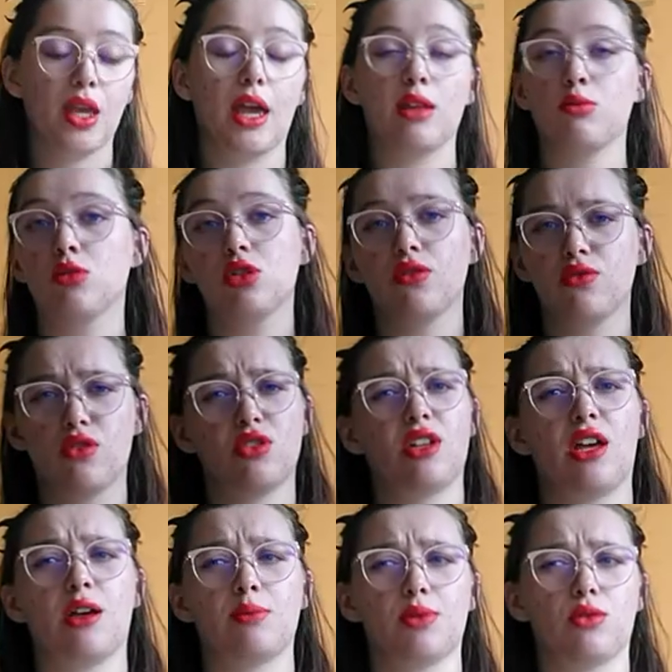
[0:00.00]
And most of those
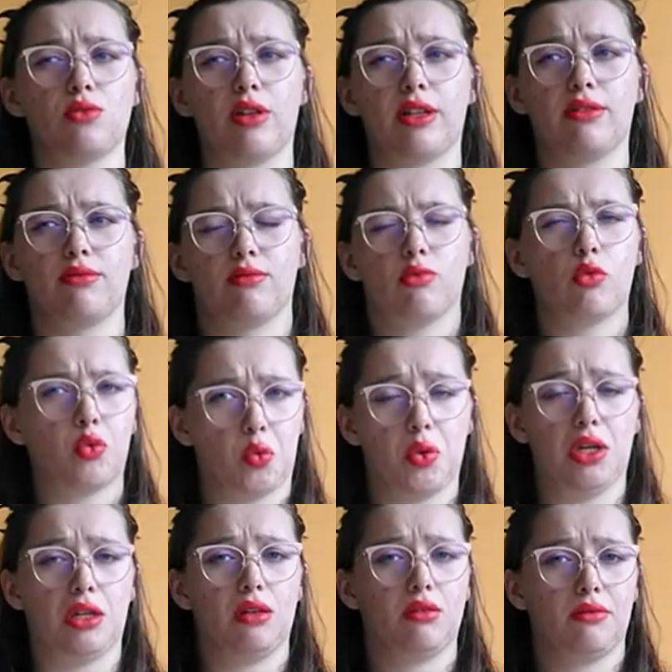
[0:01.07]
apps are like
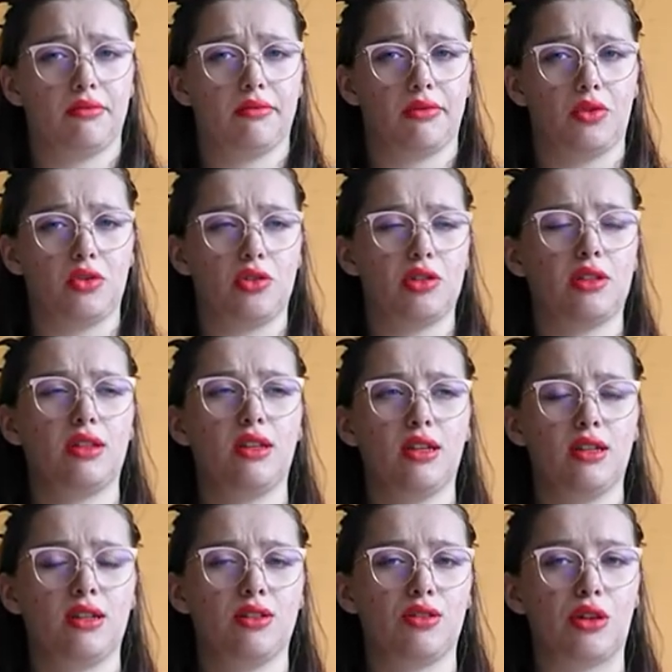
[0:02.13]
free. You just
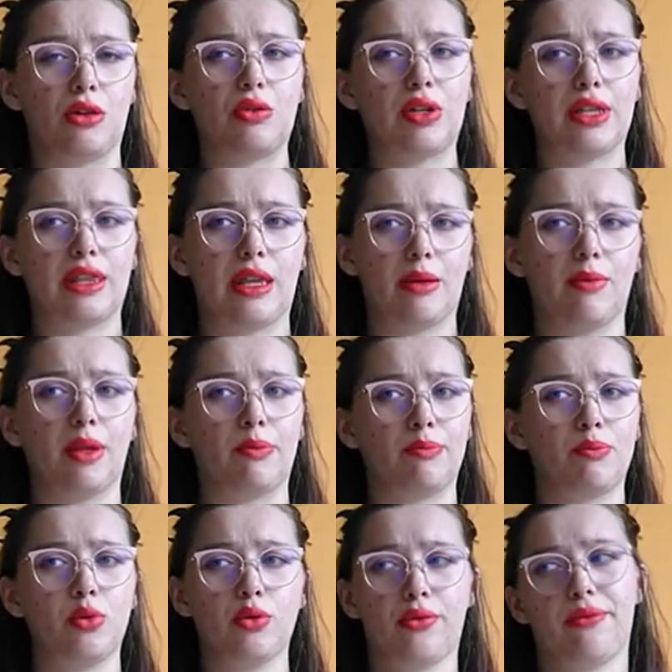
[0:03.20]
download them
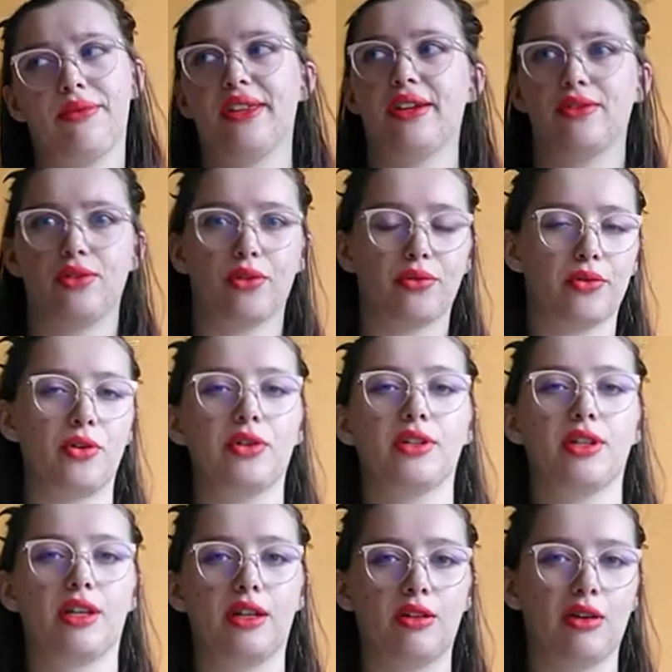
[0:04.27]
and poof, they're on your
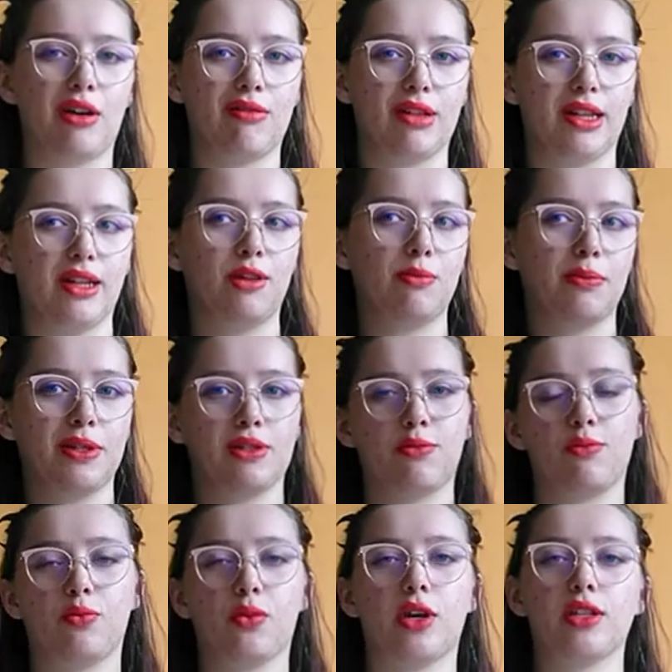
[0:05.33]
phone, and you have a little piece
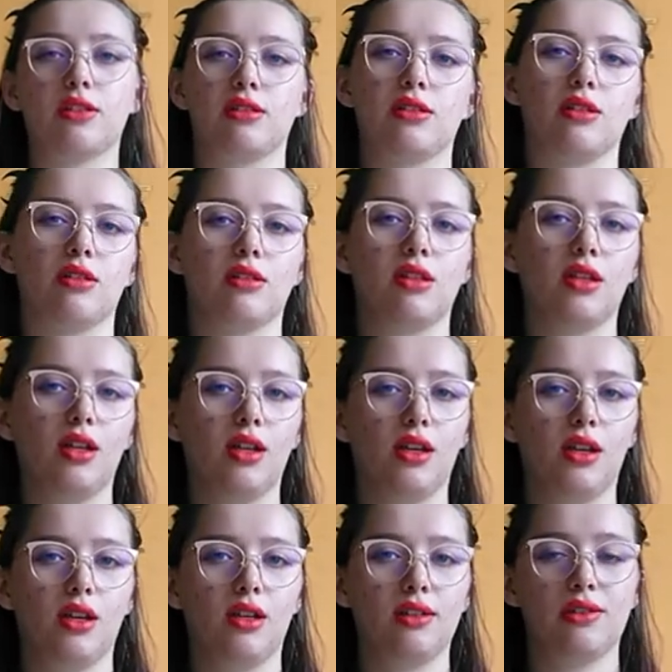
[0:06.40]
of practice
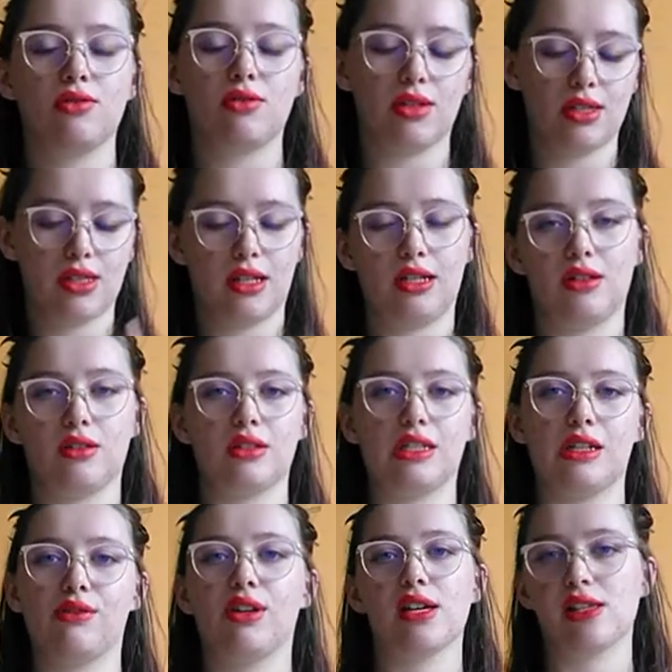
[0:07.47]
into this little
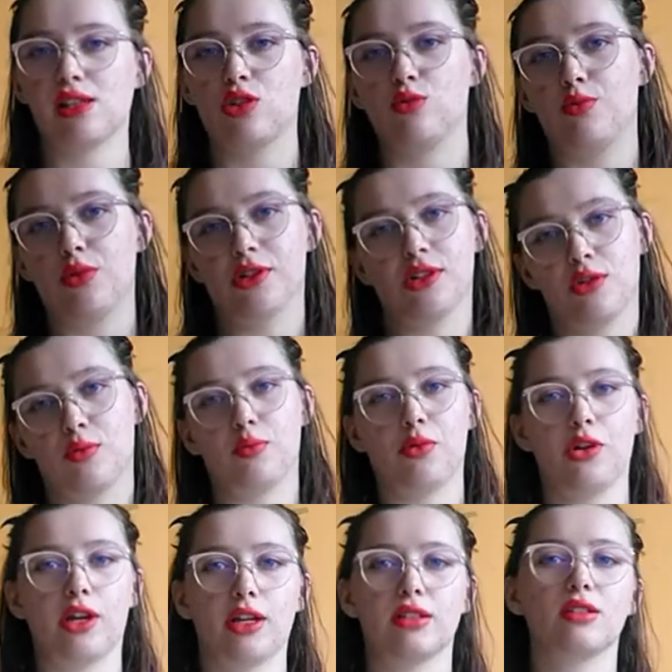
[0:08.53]
device that you put in your
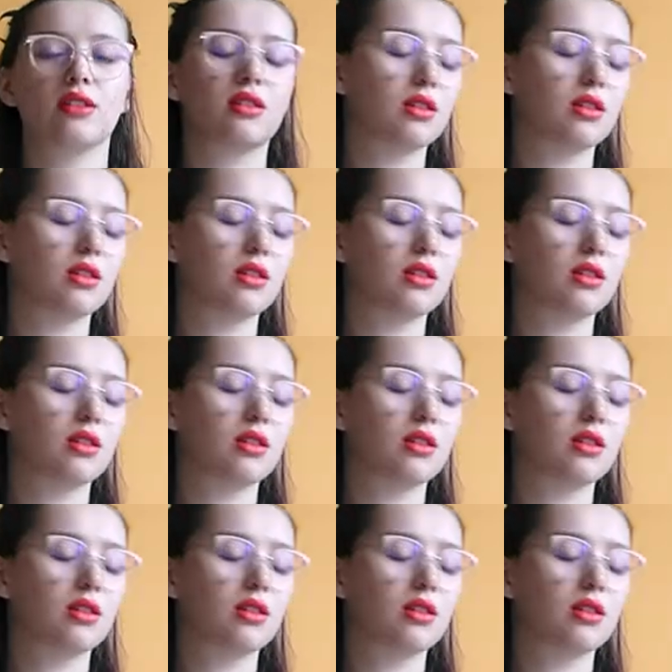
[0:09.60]
pocket.